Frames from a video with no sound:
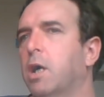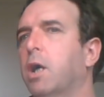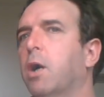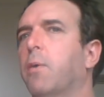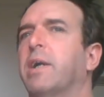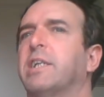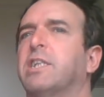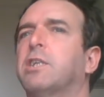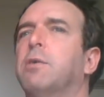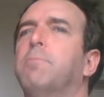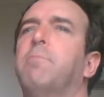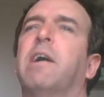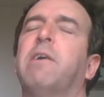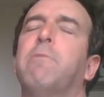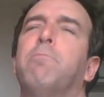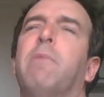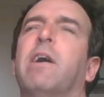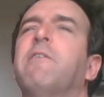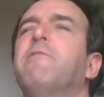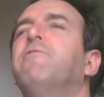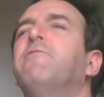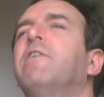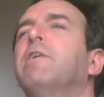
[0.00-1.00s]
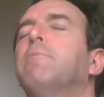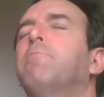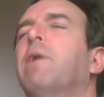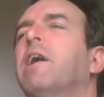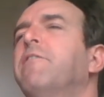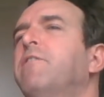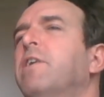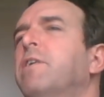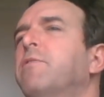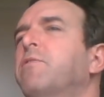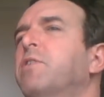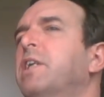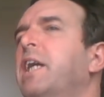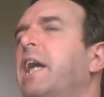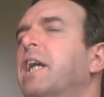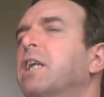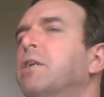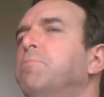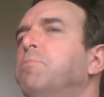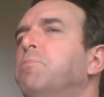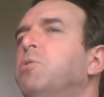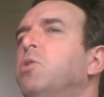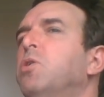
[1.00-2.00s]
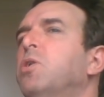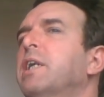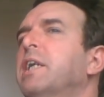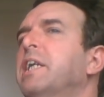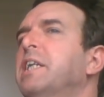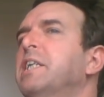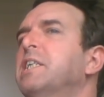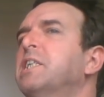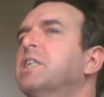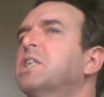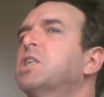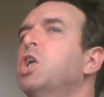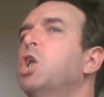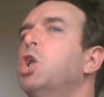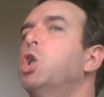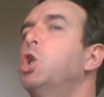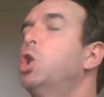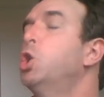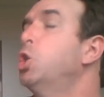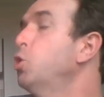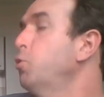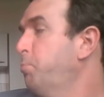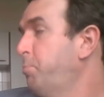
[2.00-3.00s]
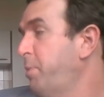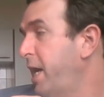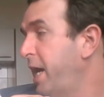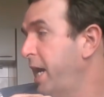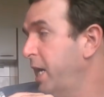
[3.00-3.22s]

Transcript: All right. So my favorite animal is Lupe.